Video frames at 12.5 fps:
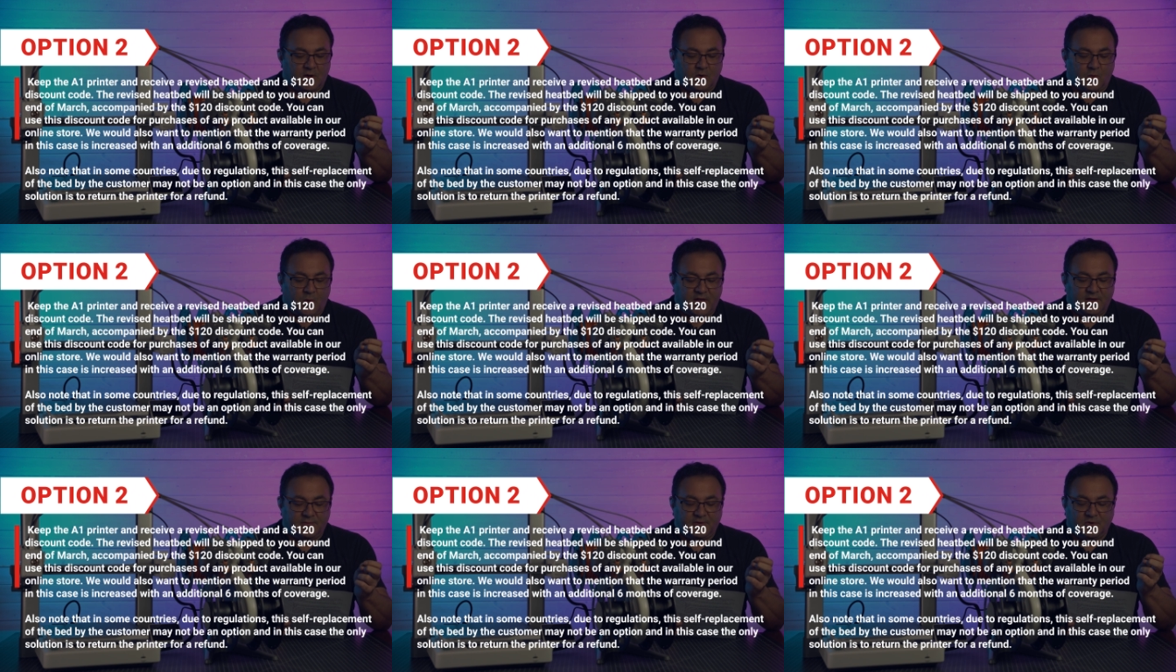
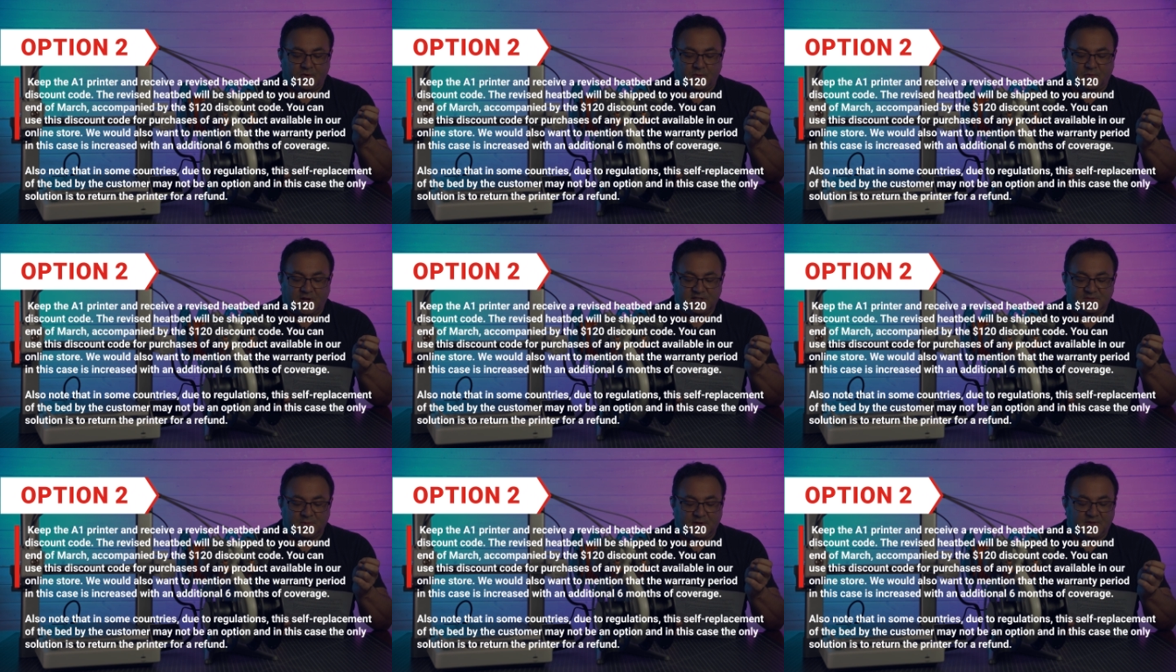Wait for the
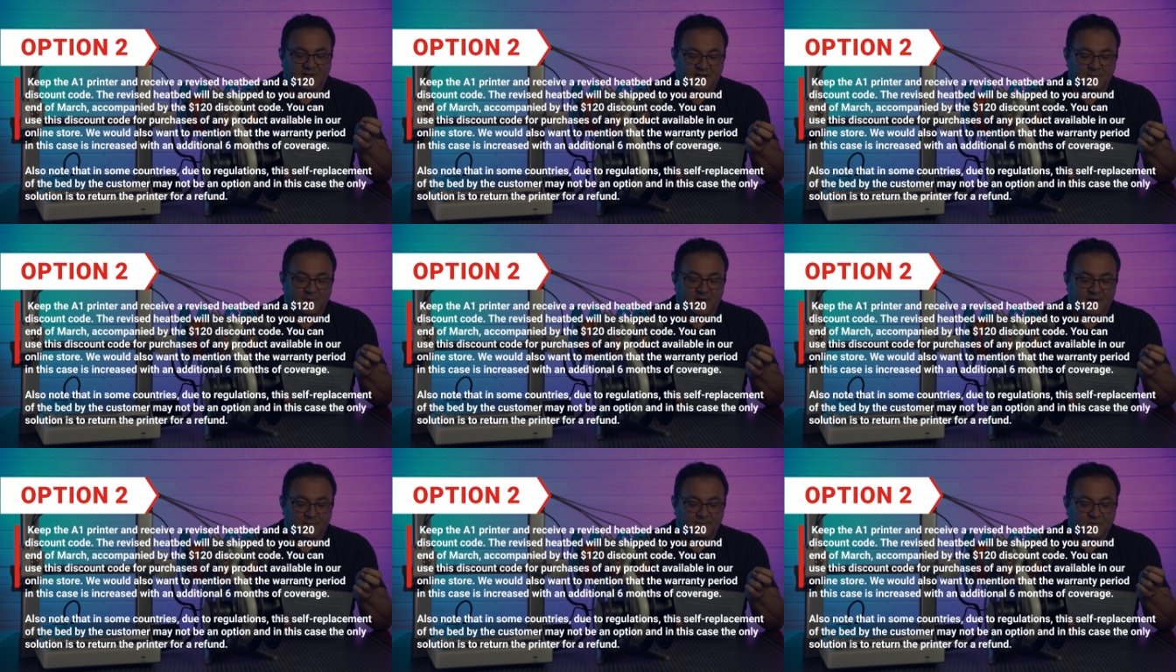replacement of the heat
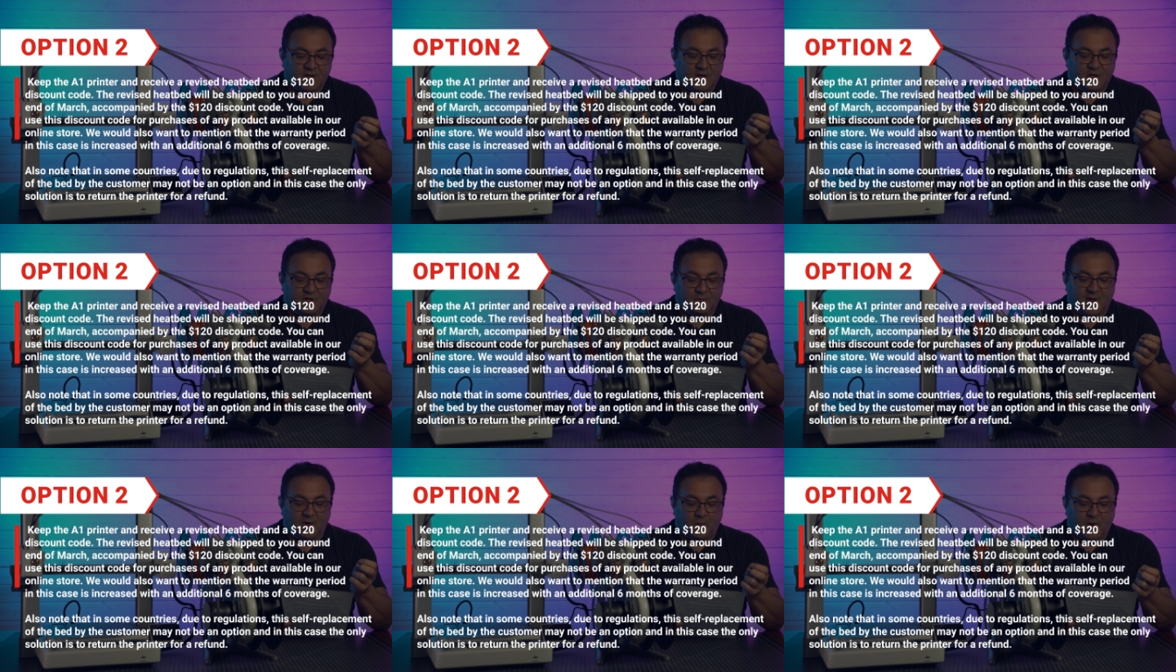bed. You
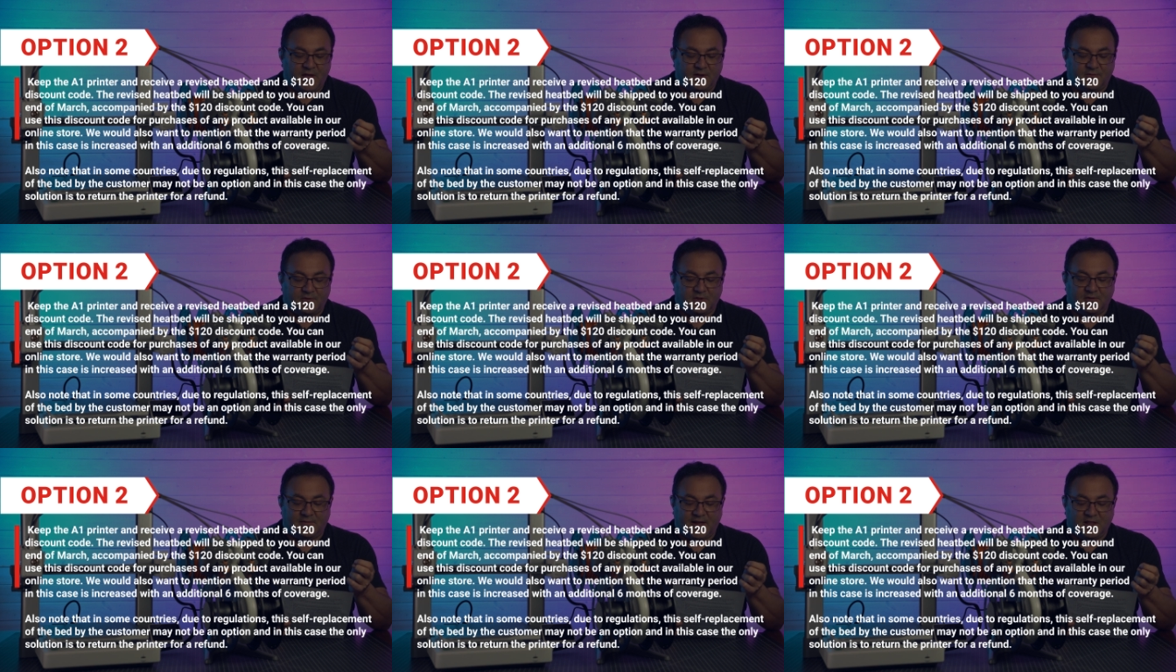may wait for
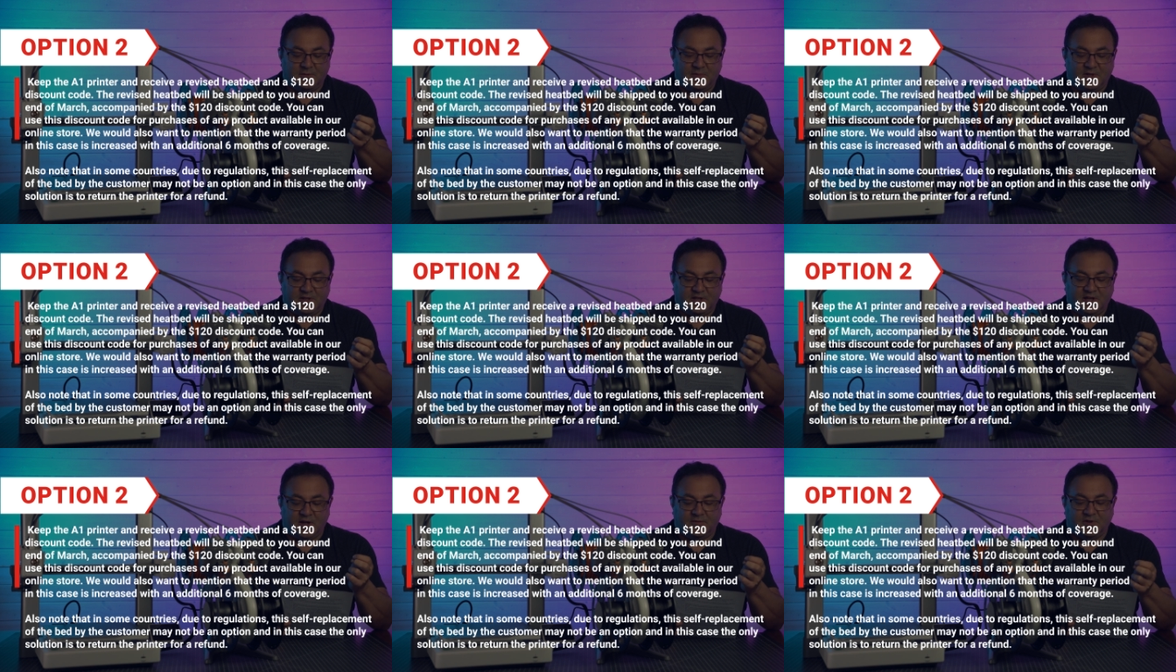the
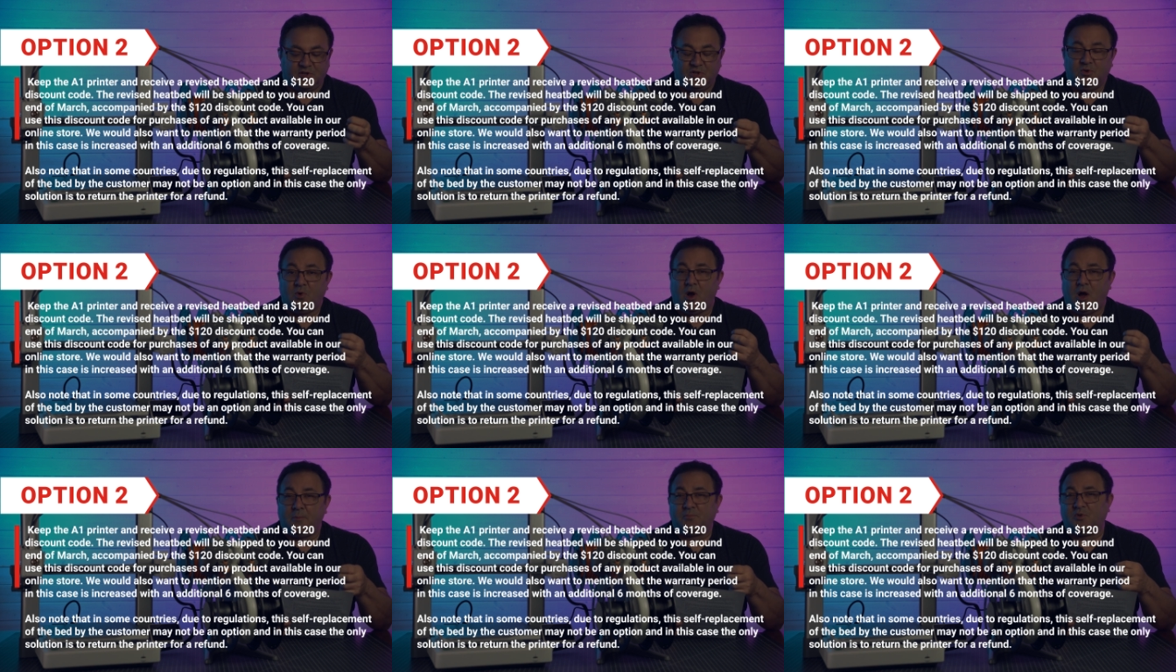availability of a new
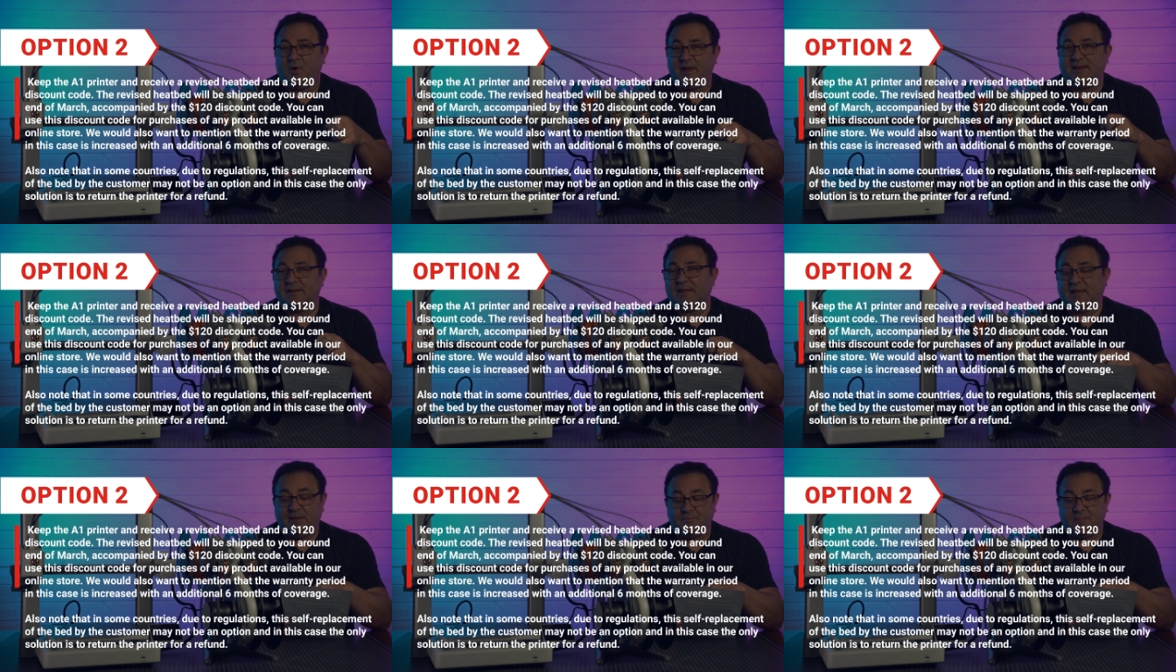upgraded
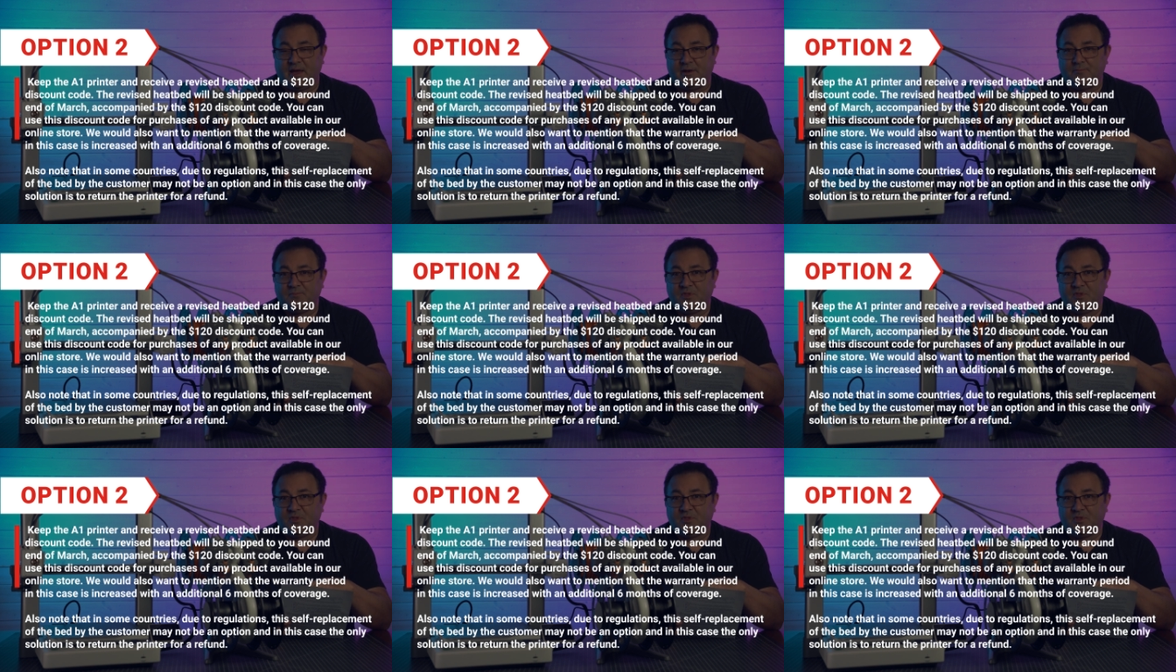heat bed.